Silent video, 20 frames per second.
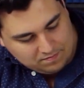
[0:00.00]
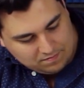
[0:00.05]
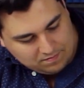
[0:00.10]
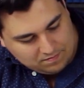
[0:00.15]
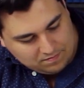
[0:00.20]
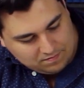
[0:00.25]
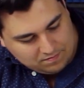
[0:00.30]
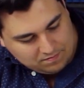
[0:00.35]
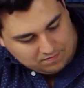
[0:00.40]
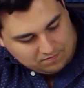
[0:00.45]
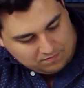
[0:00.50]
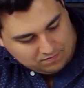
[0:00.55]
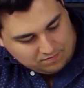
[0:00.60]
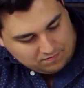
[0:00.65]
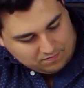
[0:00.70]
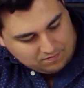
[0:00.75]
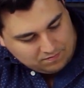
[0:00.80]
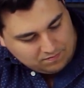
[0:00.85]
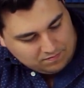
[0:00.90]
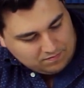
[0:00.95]

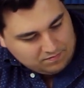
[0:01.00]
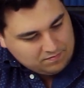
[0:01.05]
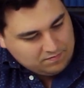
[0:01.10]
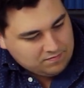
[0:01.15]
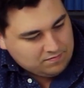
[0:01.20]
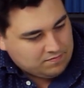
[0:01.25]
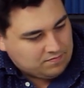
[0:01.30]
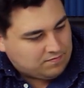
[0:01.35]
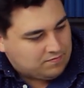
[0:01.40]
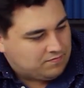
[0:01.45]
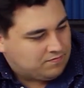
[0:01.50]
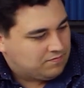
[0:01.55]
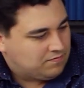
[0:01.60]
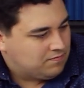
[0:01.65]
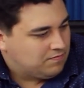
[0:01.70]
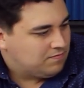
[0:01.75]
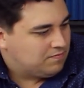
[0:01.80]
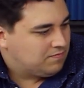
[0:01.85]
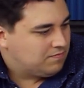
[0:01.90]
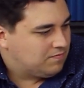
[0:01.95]

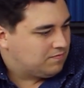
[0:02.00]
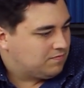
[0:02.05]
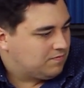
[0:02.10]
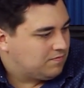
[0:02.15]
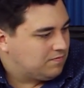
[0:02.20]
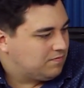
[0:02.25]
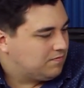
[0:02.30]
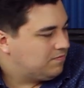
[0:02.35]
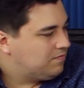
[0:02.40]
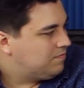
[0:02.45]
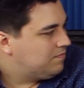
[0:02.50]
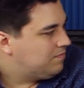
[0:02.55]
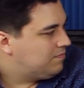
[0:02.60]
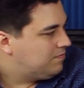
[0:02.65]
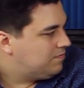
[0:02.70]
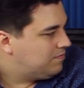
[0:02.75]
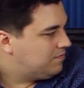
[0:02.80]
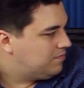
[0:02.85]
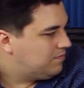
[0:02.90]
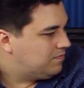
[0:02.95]

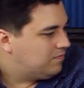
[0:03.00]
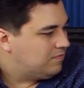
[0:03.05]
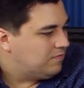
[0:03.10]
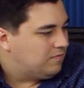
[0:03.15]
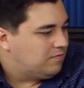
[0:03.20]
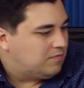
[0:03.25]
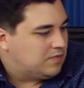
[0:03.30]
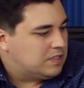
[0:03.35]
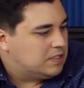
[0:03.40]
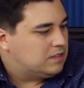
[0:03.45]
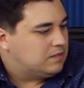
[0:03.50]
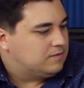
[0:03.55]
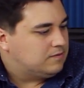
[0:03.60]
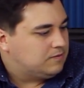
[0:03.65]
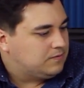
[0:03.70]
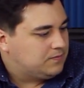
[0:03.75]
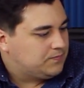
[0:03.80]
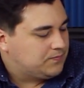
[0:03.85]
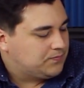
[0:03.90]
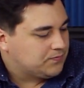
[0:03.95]

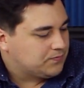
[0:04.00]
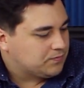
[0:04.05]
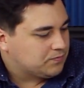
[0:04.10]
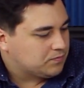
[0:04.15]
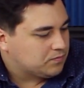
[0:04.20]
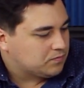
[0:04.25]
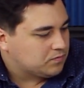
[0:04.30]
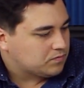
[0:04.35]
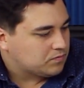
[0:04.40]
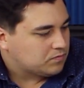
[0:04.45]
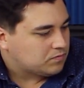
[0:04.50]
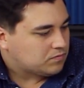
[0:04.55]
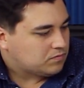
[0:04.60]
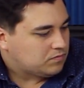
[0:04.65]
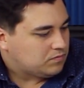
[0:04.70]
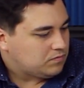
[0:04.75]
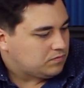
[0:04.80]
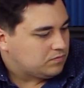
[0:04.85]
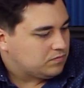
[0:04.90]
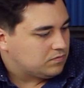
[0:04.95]

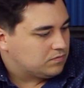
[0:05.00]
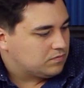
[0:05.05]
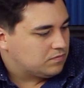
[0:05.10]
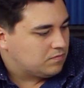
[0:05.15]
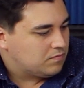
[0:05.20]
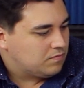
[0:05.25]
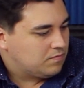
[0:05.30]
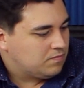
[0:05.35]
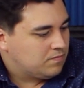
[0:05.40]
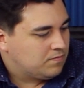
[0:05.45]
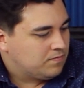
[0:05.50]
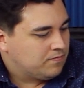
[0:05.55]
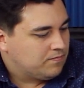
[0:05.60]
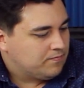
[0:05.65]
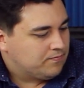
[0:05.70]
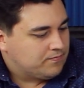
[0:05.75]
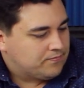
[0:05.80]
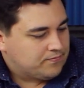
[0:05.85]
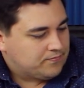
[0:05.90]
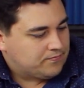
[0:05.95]

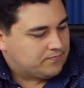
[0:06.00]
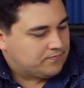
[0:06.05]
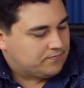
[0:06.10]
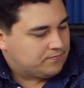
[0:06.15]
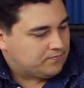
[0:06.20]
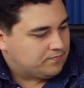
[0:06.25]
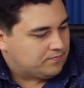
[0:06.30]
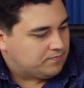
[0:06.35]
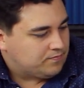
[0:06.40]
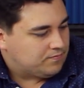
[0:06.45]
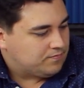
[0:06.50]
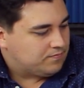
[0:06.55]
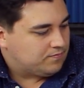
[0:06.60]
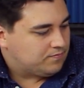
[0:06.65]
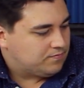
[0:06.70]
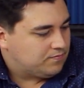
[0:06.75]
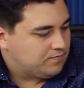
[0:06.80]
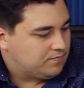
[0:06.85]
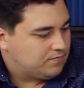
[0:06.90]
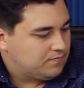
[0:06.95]

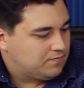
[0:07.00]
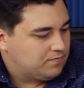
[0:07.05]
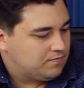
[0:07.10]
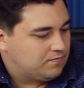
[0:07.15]
No words are spoken by the person on screen.